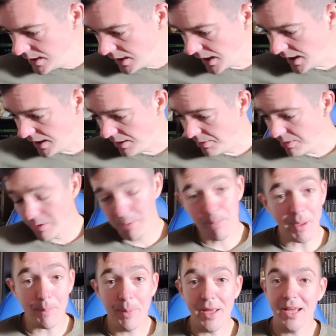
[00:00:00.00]
A
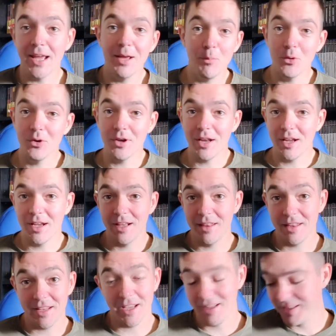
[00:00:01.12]
bit picky, but
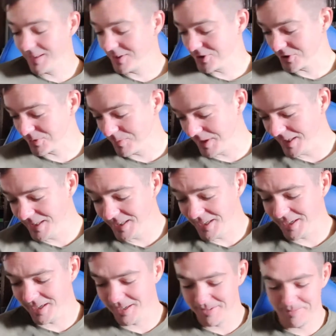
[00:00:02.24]
yeah, that's just me.
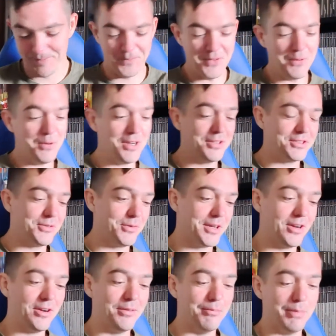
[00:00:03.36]
What else have we
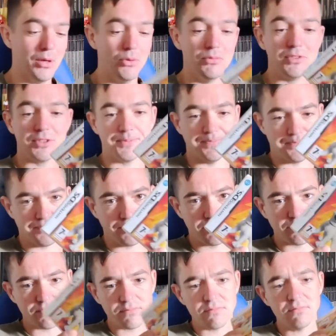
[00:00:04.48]
got? Bolt.
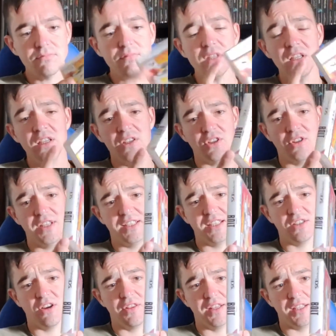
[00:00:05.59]
So this has
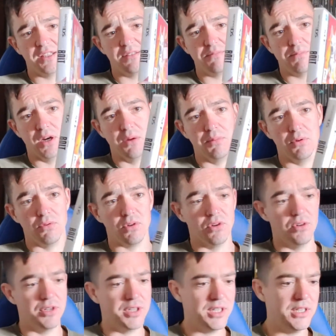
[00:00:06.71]
got this purple
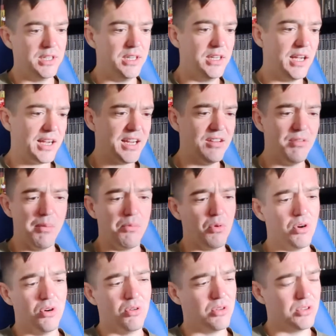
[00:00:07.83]
corner. I can't remember
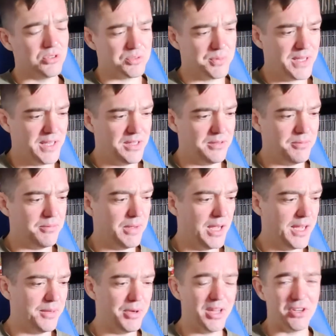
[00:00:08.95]
what all those mean,
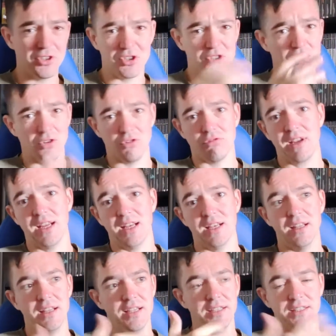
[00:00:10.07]
but I just know green
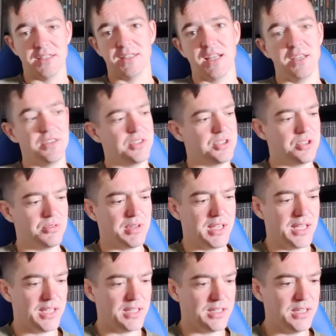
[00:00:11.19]
is the standard
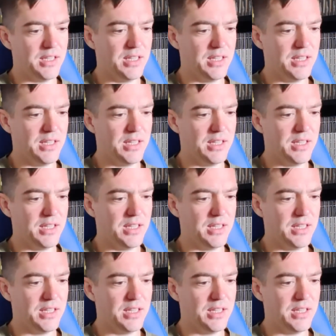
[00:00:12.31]
UK